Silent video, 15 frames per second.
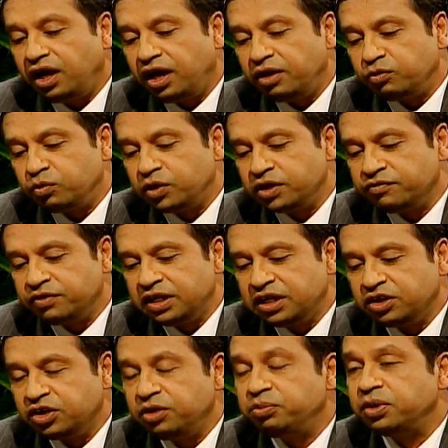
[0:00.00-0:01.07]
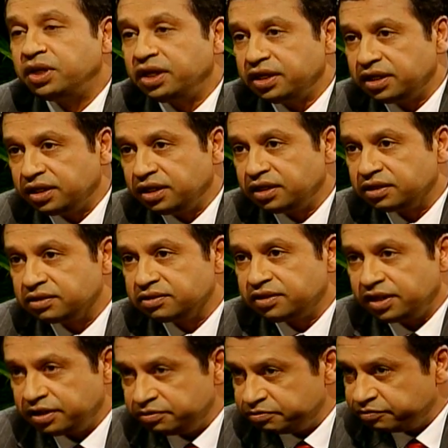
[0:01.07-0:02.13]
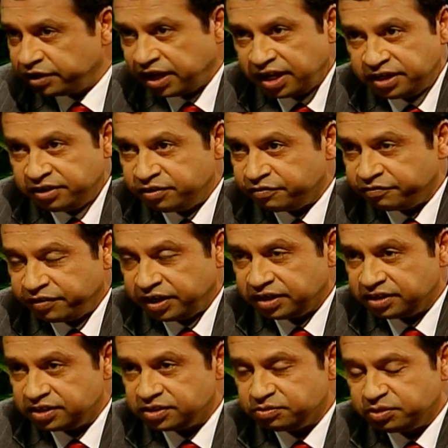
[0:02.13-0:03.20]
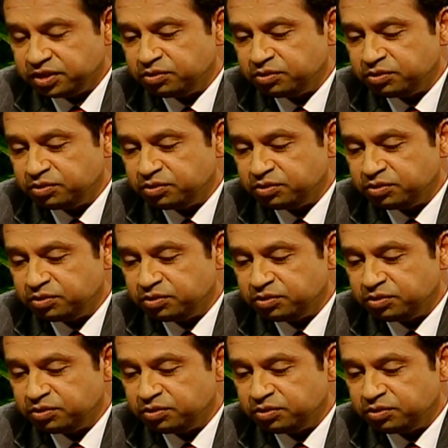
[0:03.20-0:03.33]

And one of the crippling, there are a variety of factors,